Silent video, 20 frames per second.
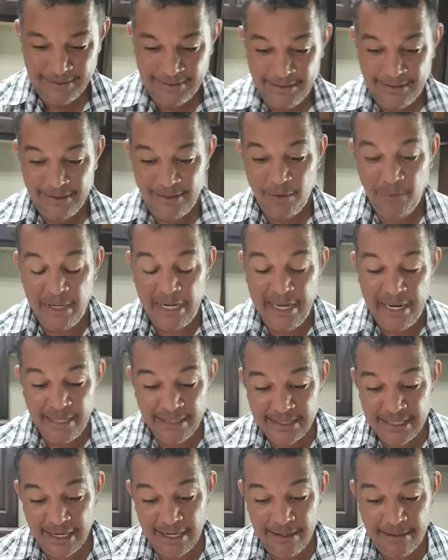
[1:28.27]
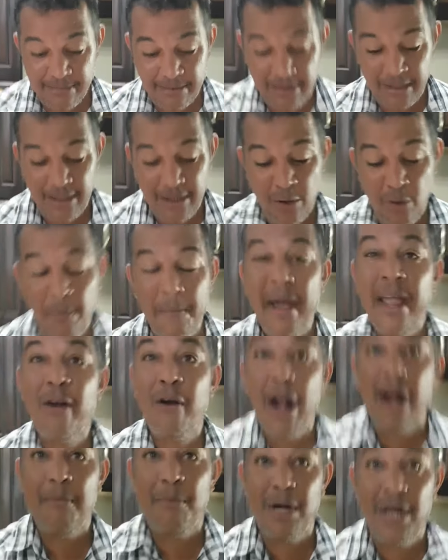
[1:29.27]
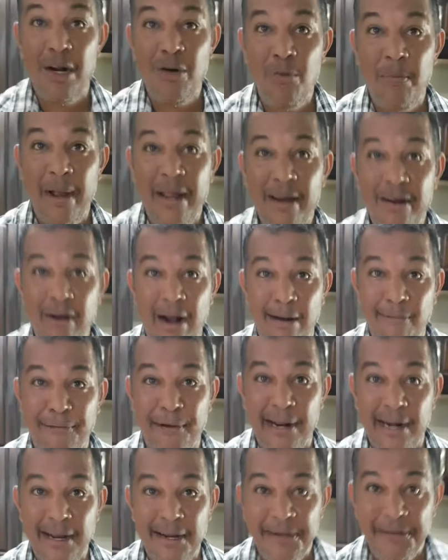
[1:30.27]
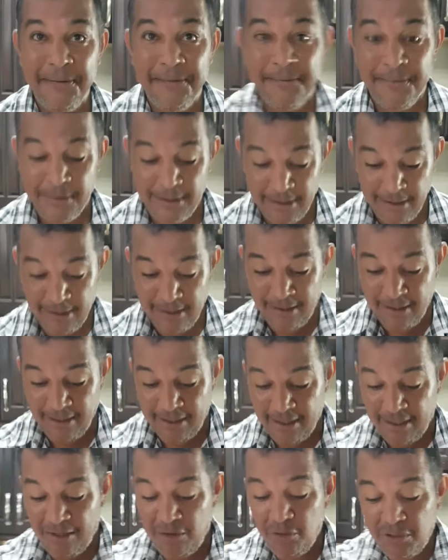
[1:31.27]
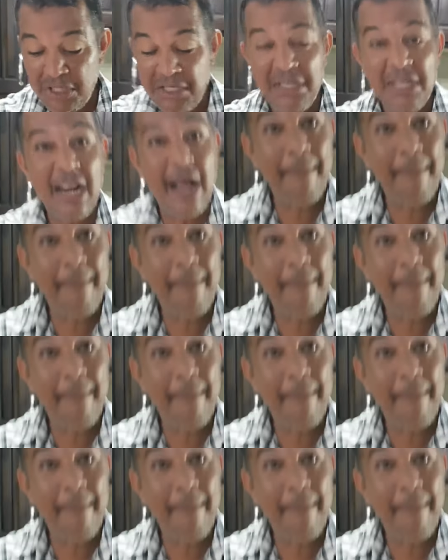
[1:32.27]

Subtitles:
you know. No, here's you know my grandmother, my grandfather. You see in